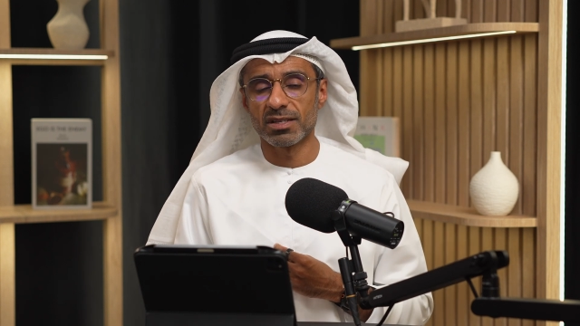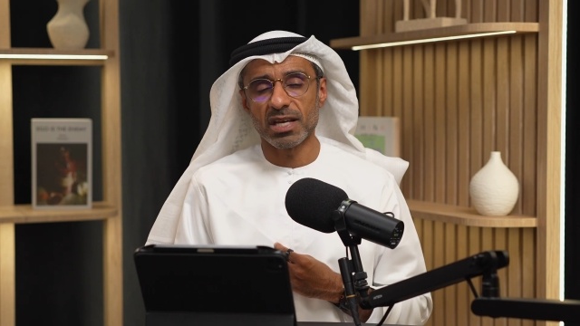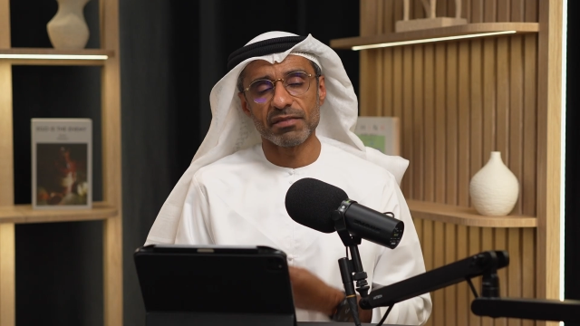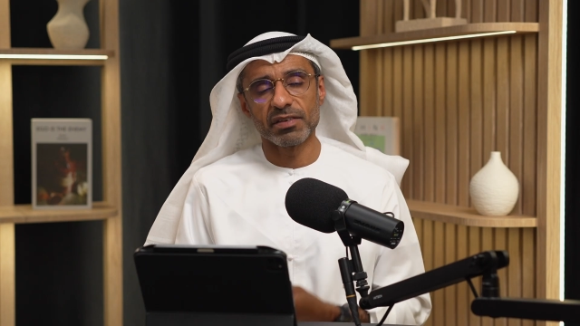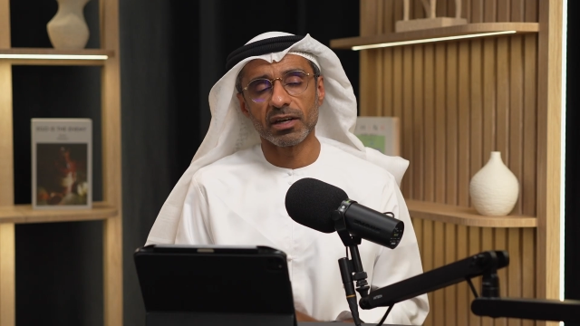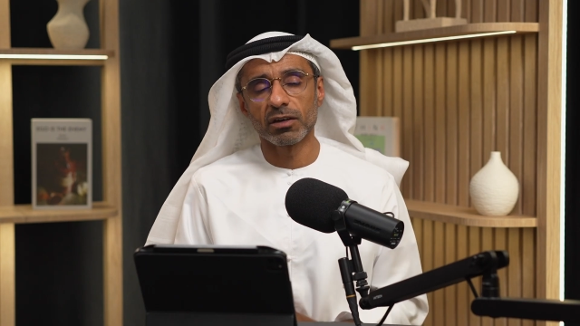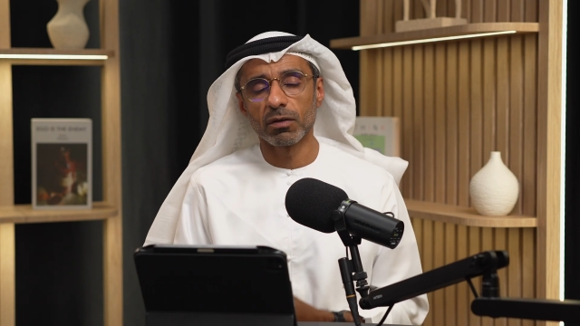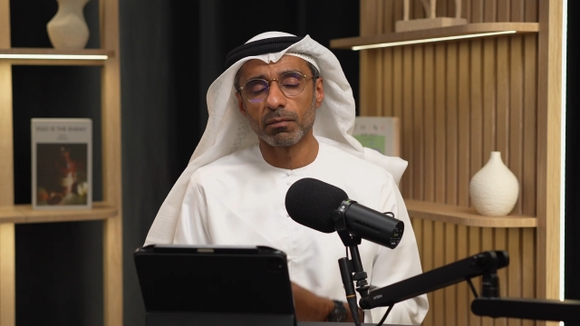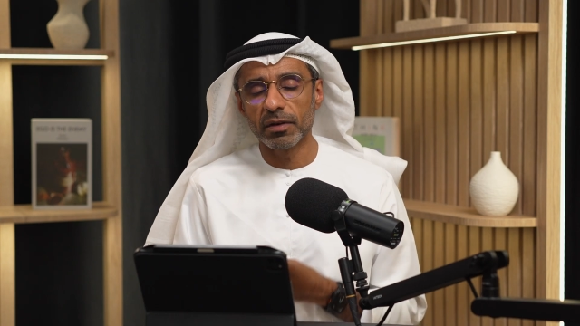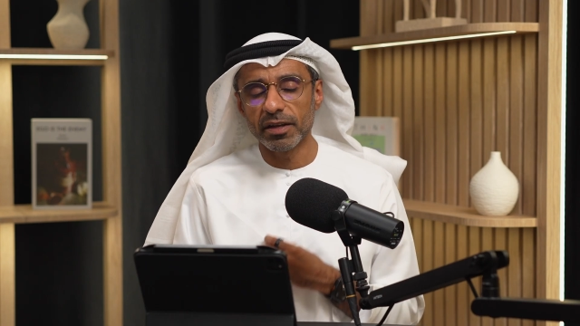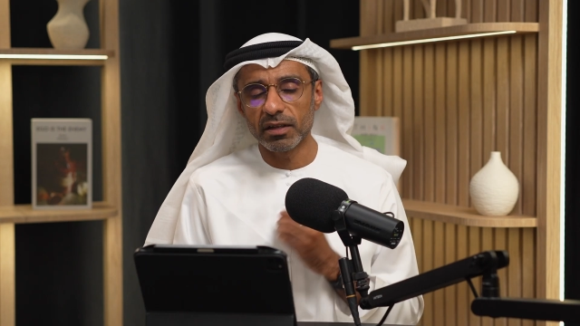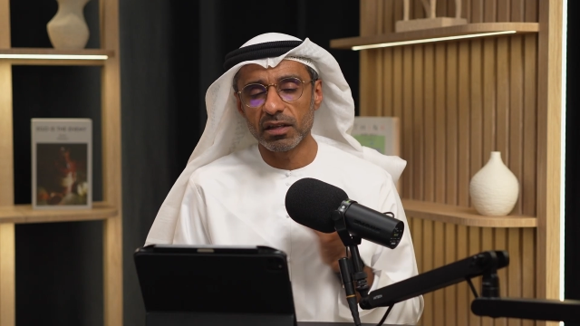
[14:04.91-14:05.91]
having a
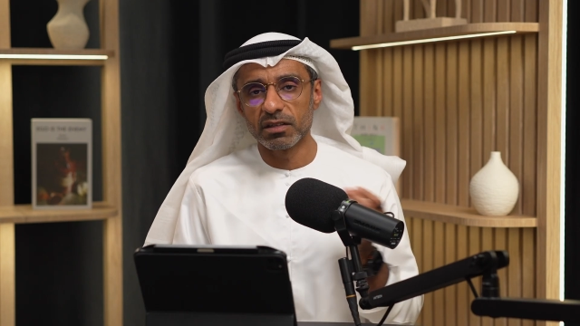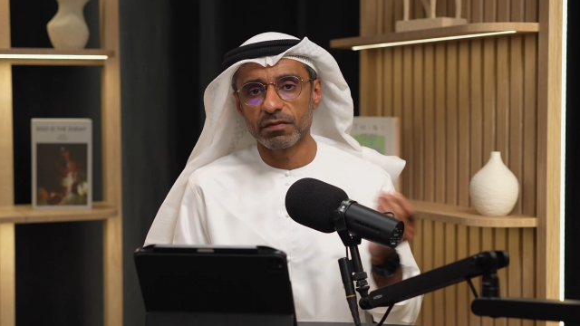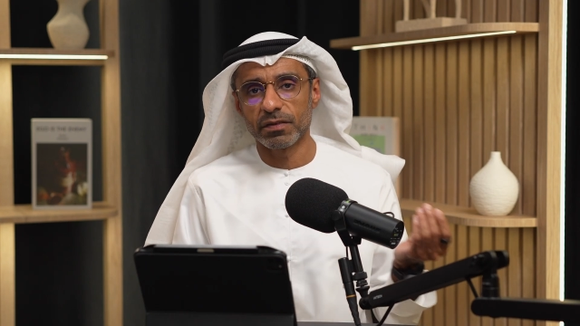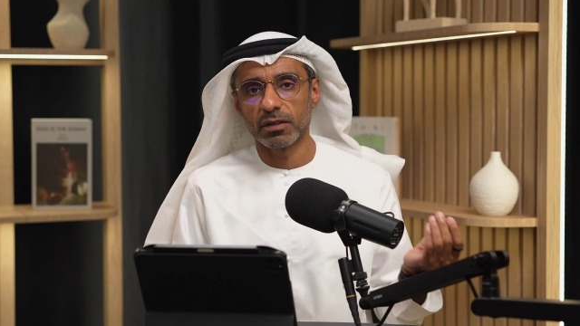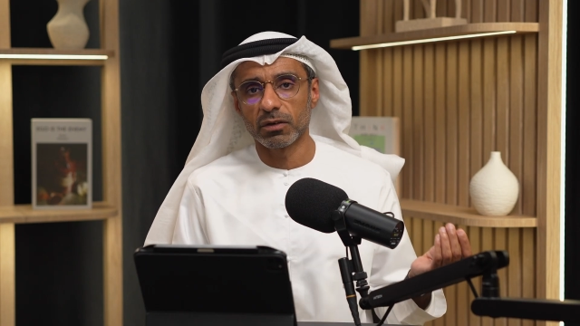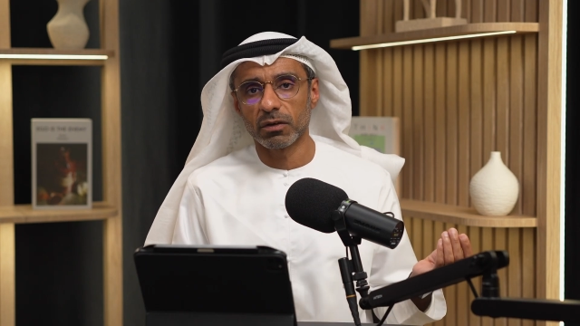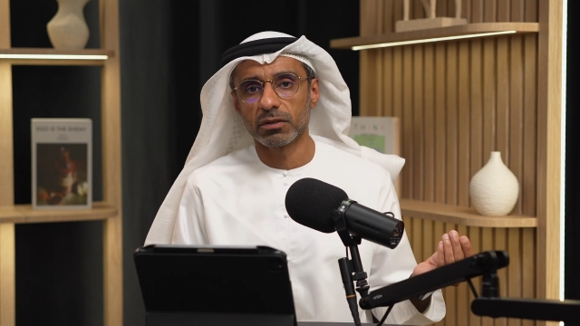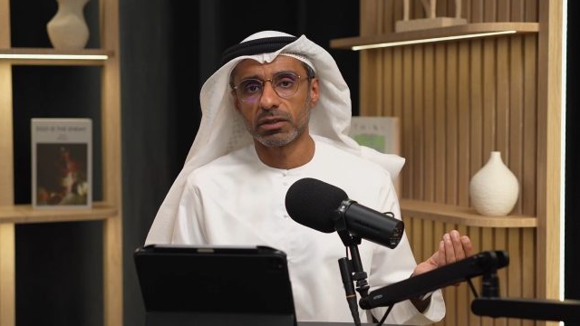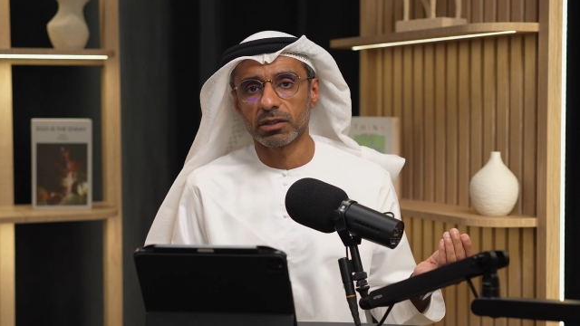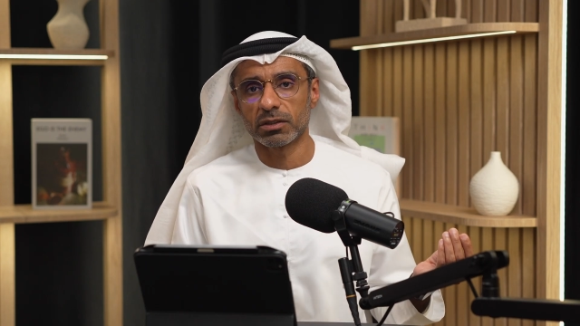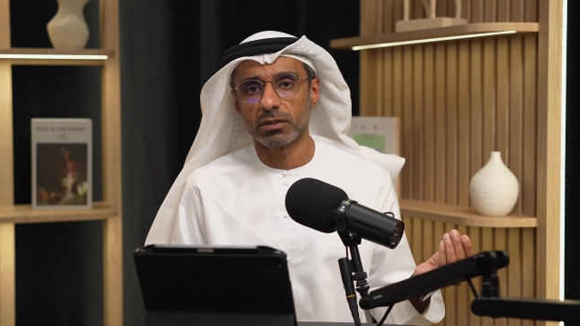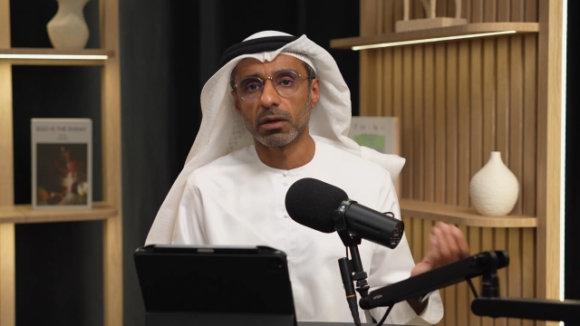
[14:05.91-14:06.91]
completely different
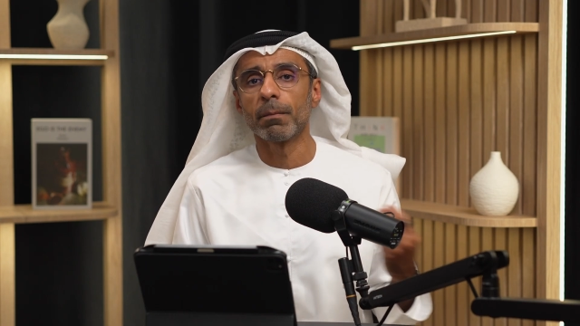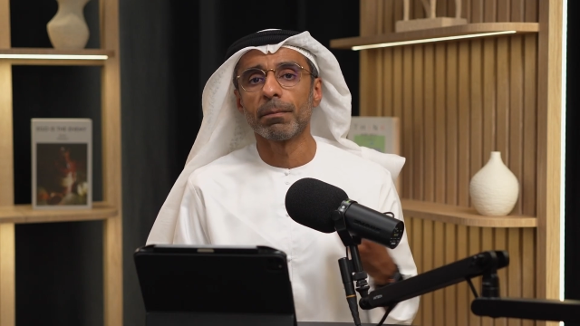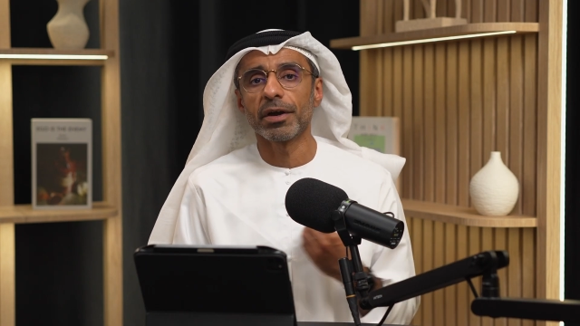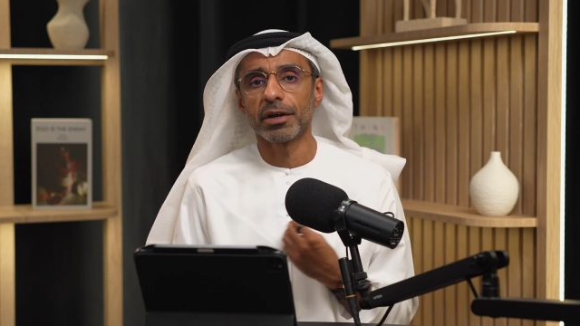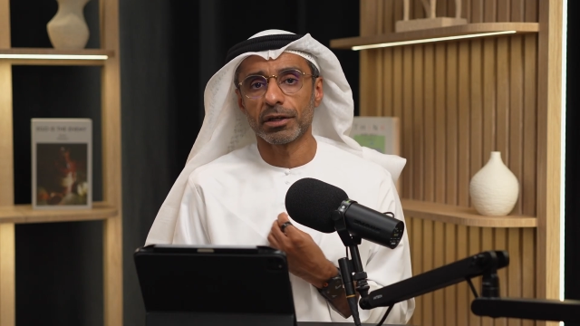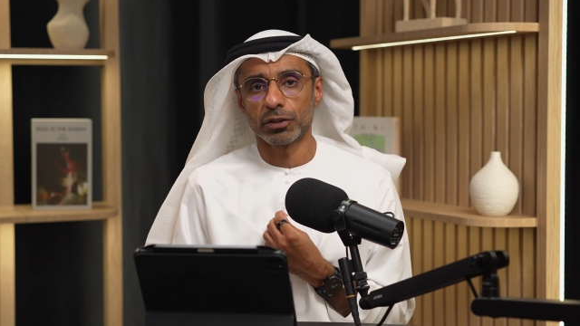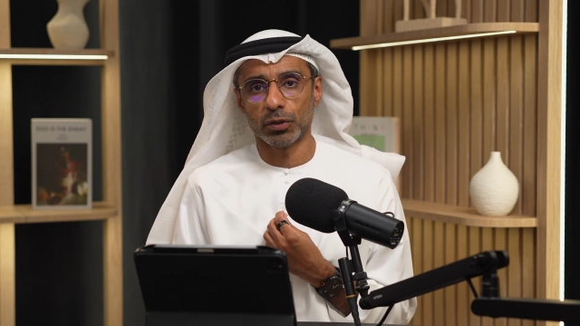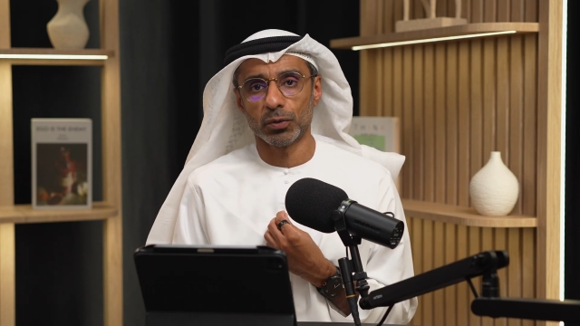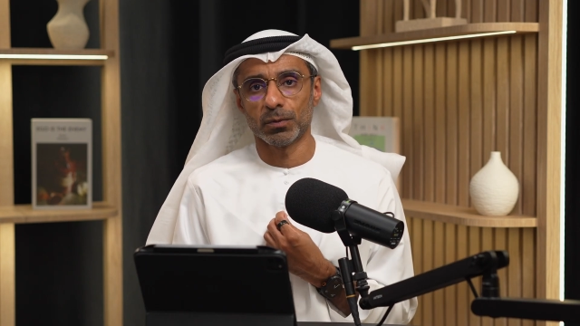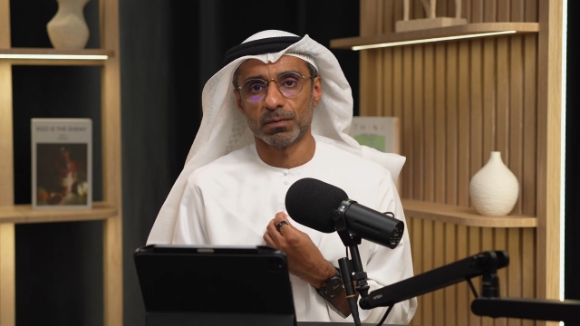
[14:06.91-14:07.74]
context comparing to you.